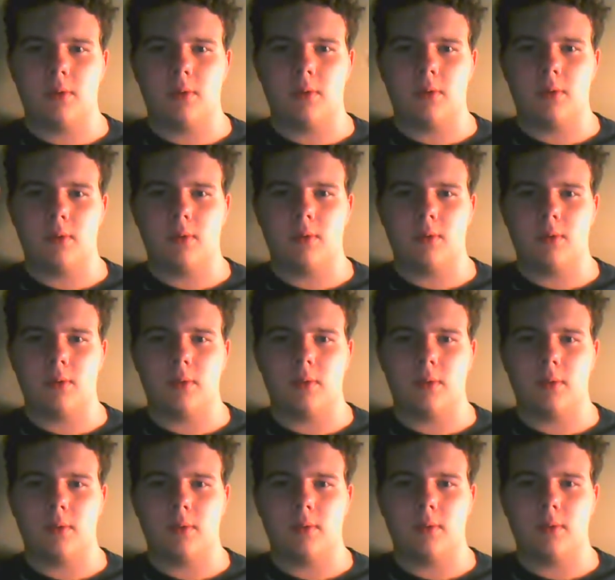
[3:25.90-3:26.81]

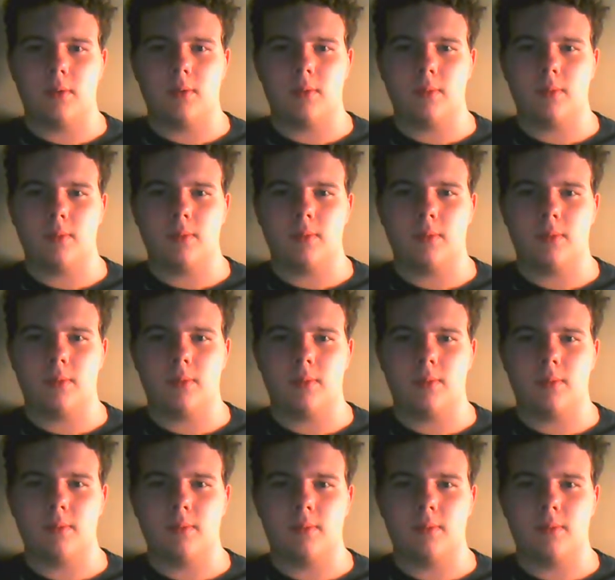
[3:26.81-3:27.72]

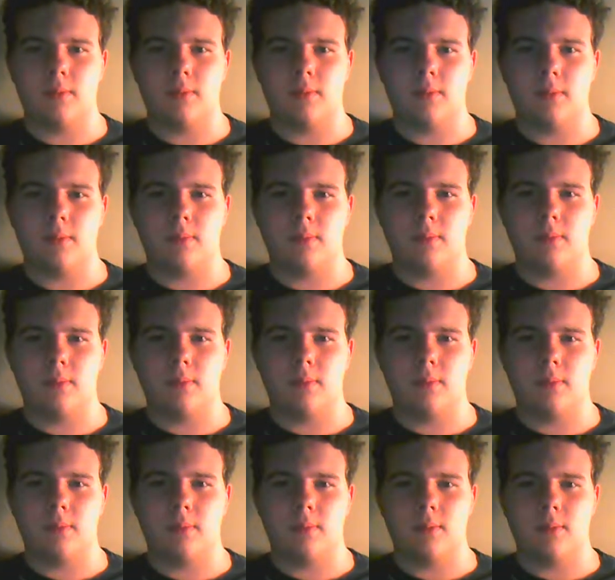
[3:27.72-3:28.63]

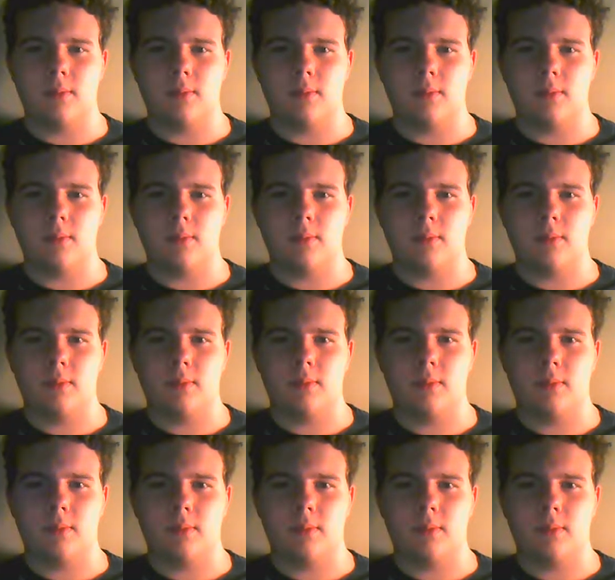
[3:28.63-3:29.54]

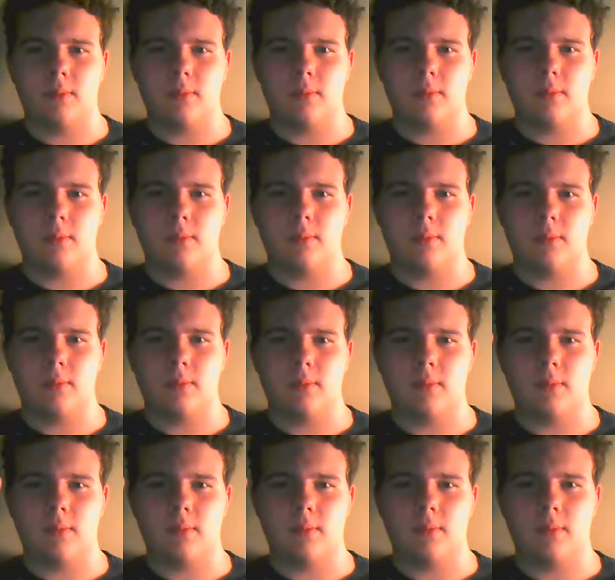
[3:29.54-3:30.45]

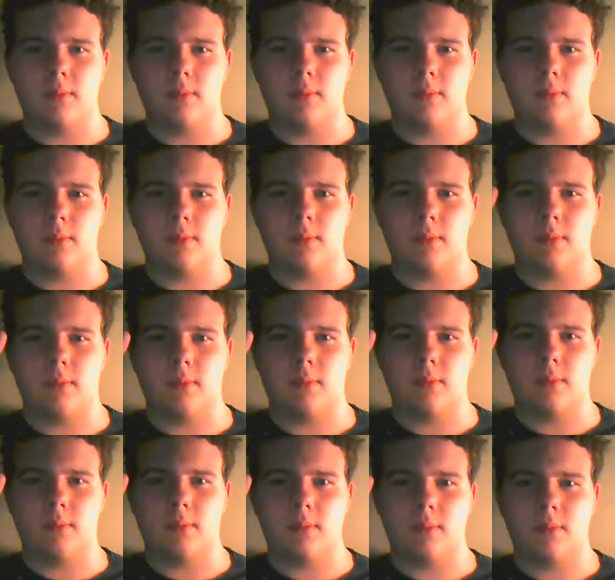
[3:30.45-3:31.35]

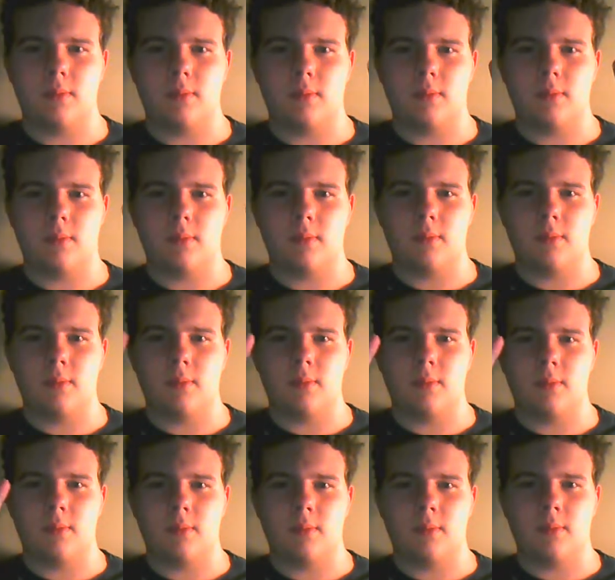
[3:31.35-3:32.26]

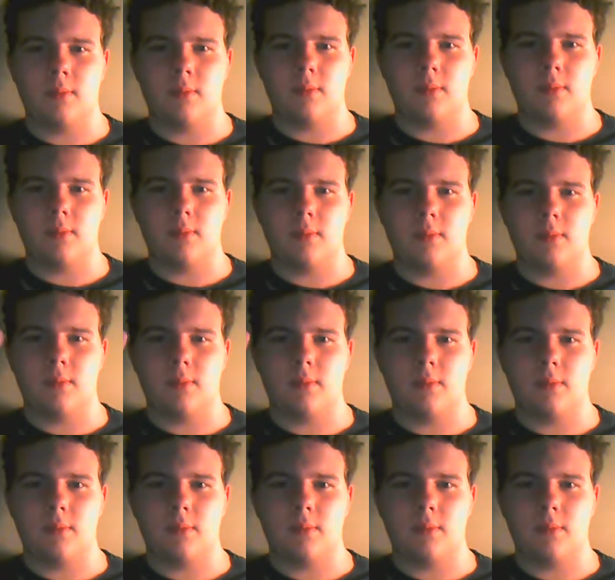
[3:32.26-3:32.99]
[no speech]